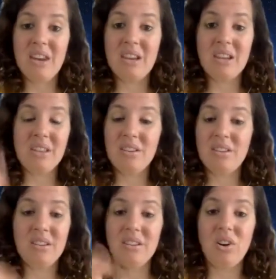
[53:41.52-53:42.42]
in the
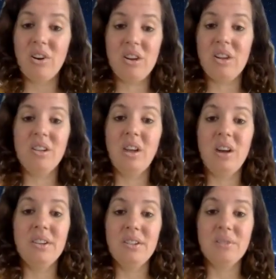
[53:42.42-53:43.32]
not an
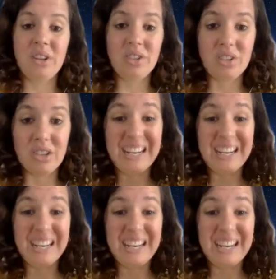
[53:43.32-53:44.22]
aligned direction. You need
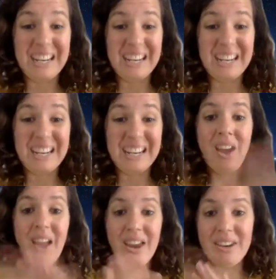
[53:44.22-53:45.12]
to let go
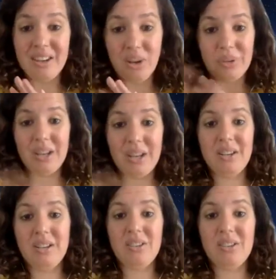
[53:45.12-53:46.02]
and go and get a
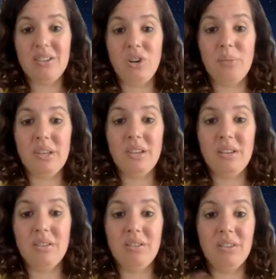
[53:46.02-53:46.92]
job that
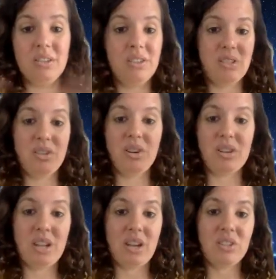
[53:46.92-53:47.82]
you are just not
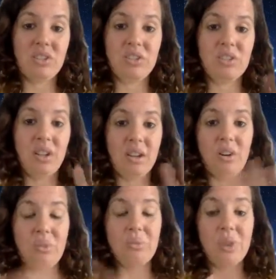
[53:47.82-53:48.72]
attached to, like go
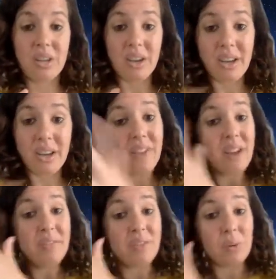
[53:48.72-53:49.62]
and work in a cafe
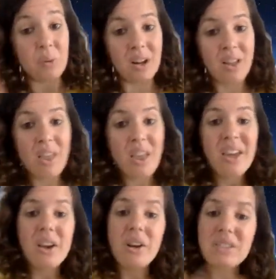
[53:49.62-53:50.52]
for a while.
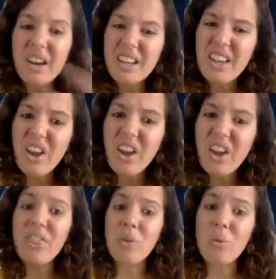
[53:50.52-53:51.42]
And I was like, yeah,
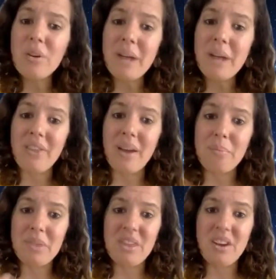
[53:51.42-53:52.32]
I thought about that,
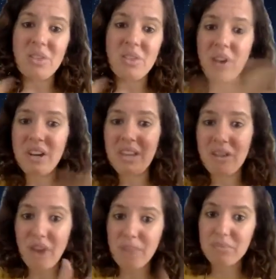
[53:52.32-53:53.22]
but then I thought I'd get
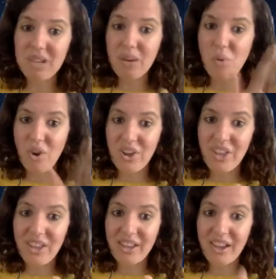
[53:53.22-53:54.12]
wrapped up working
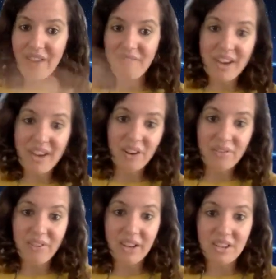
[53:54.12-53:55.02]
in the cafe and I'd
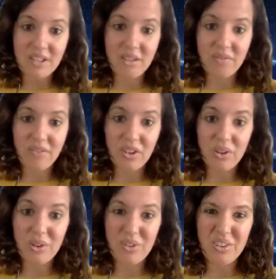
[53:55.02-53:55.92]
forget to
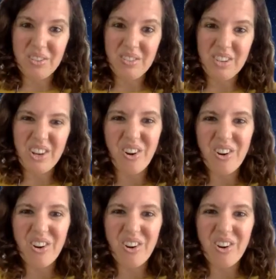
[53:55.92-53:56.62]
follow, you know.